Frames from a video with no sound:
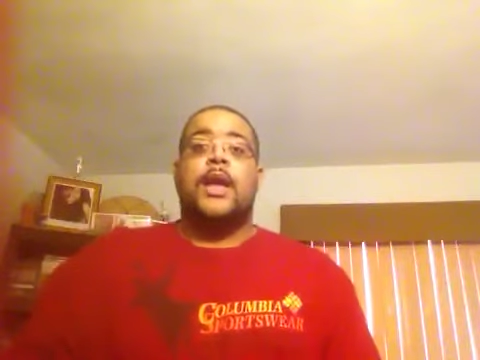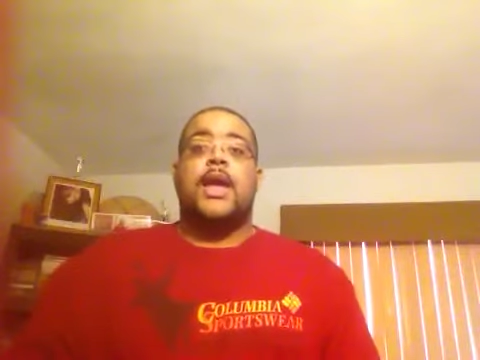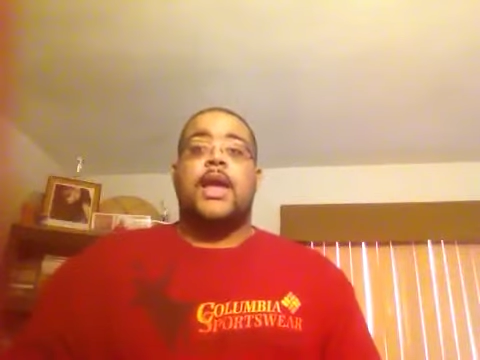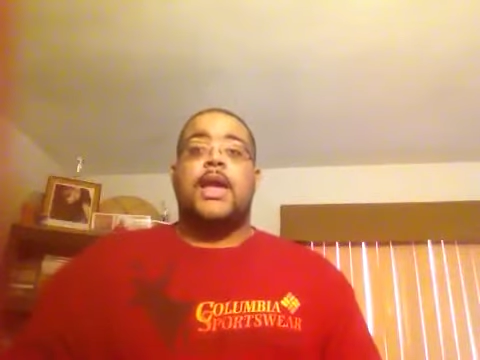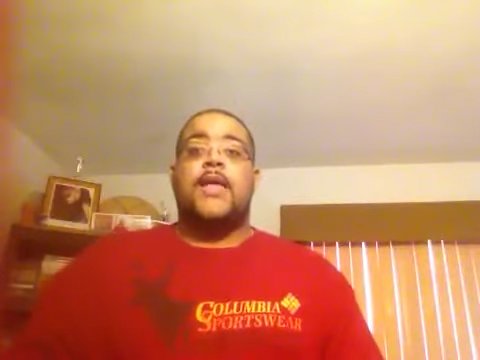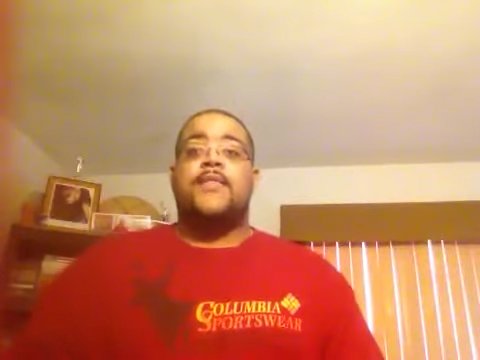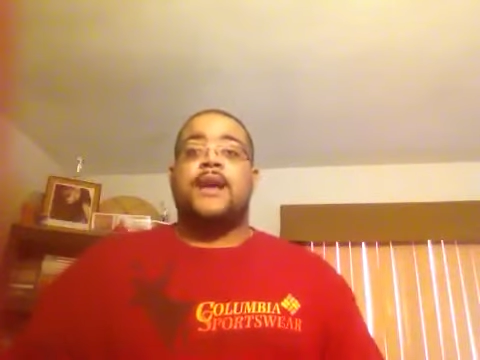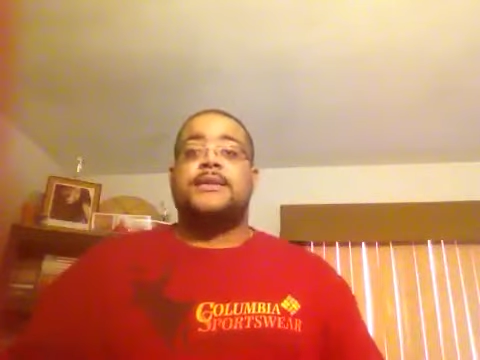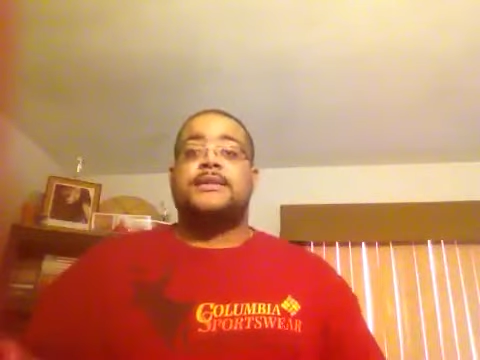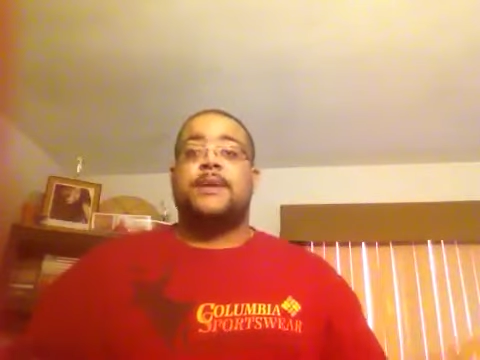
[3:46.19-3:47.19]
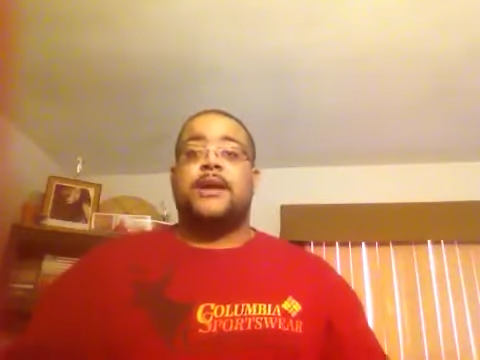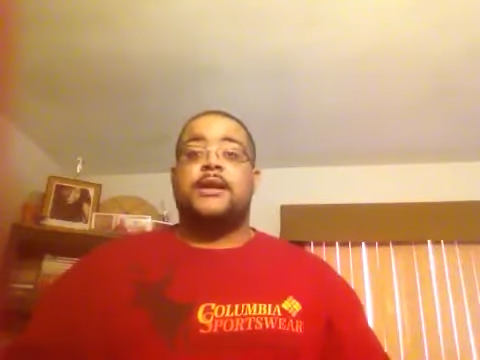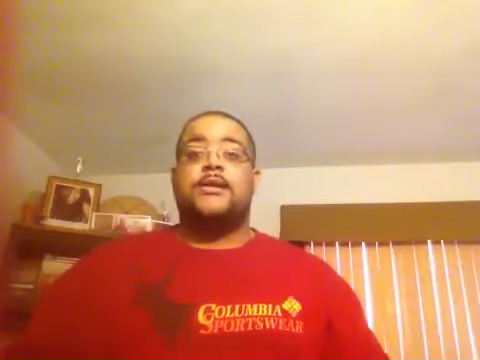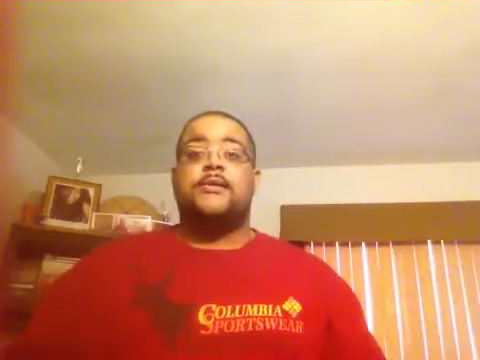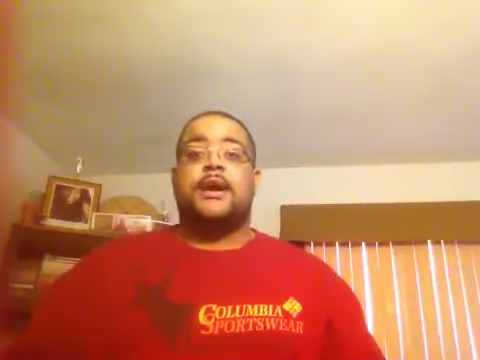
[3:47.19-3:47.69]
And that's about
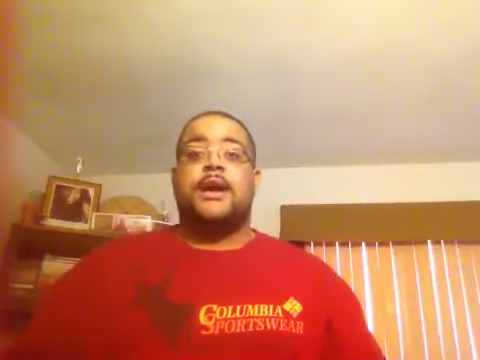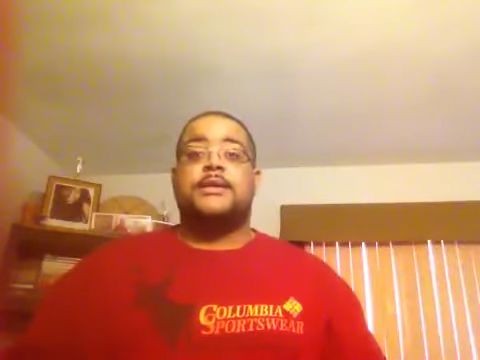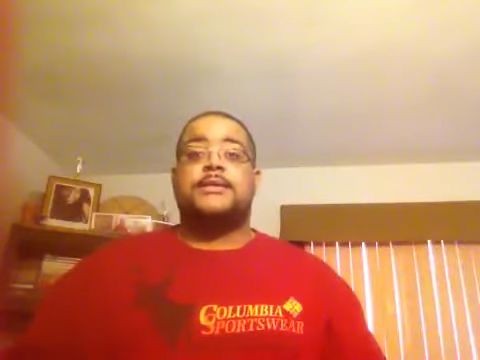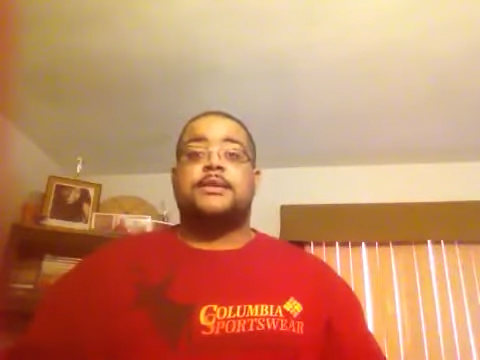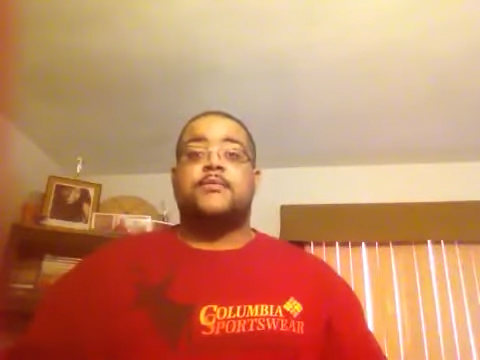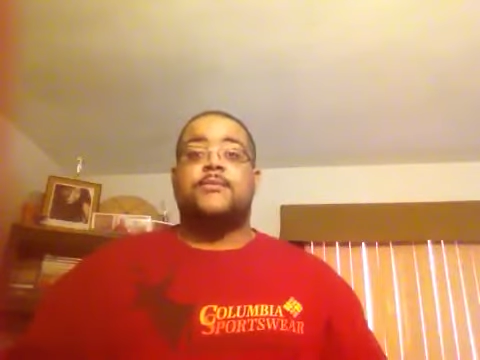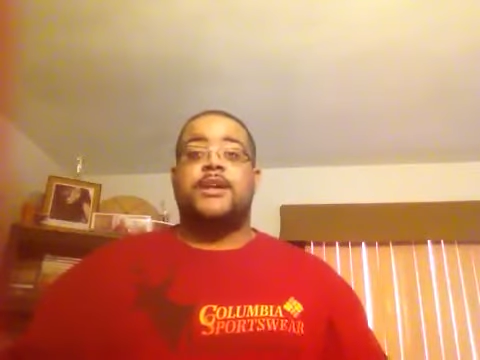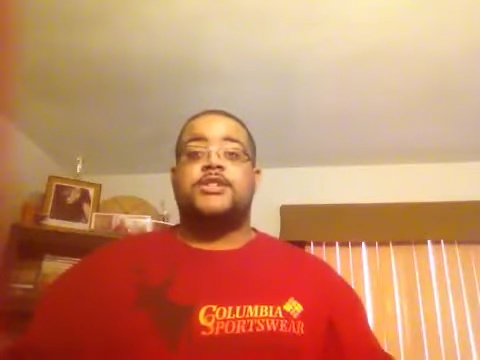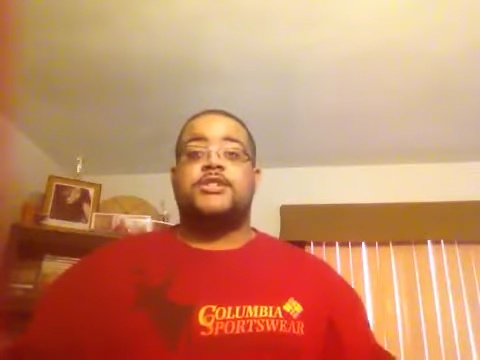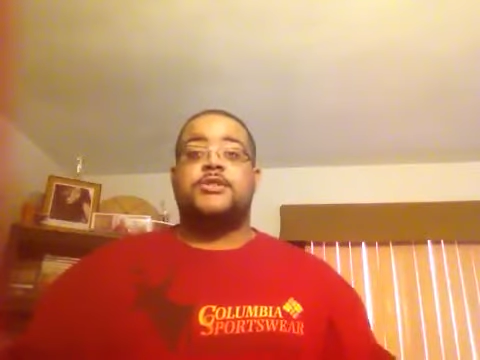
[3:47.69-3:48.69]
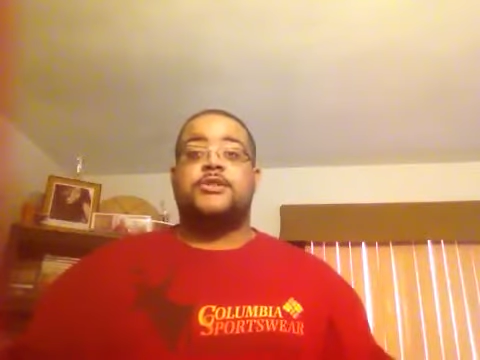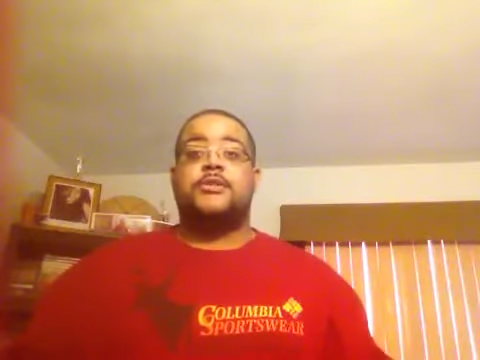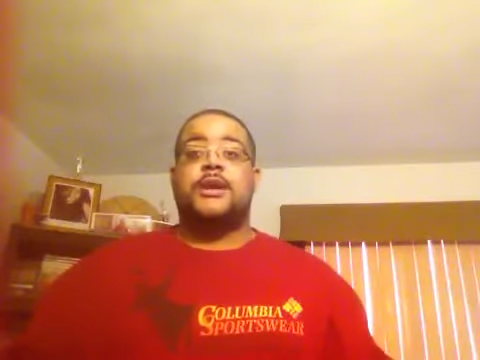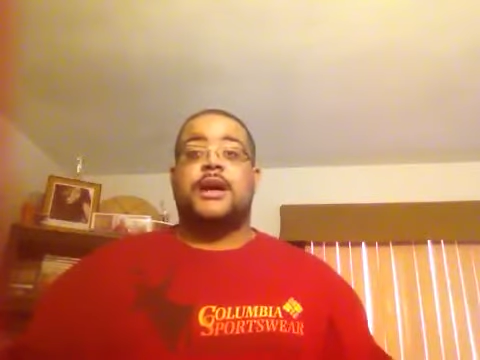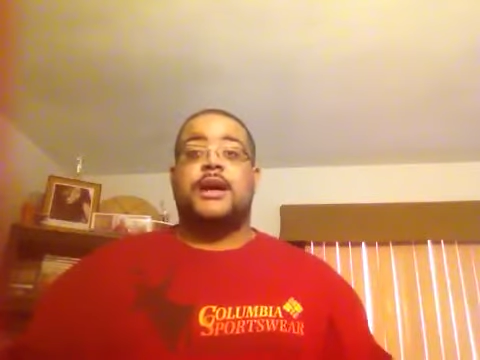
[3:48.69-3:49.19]
it, you guys. So make sure you
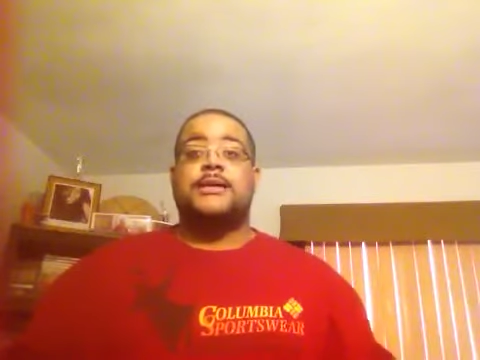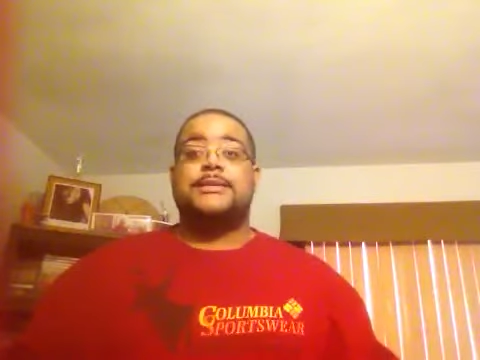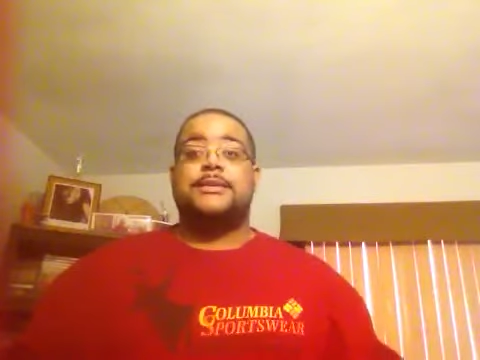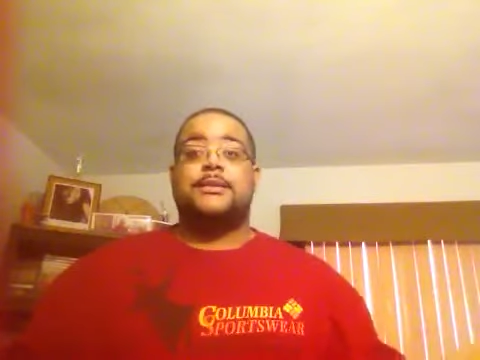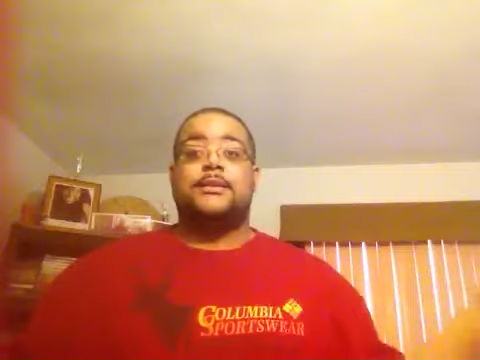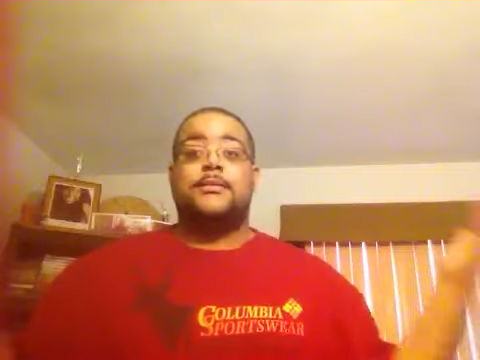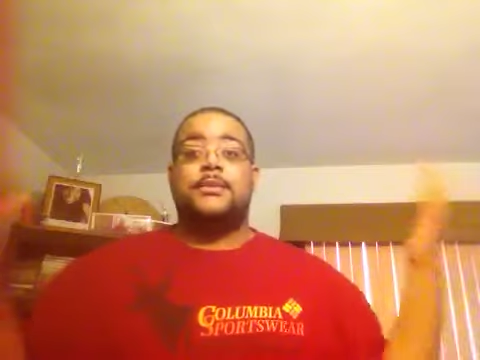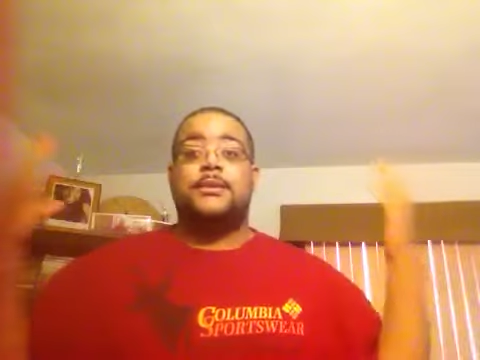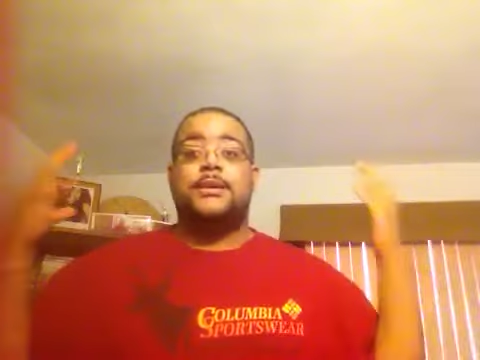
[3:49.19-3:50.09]
guys go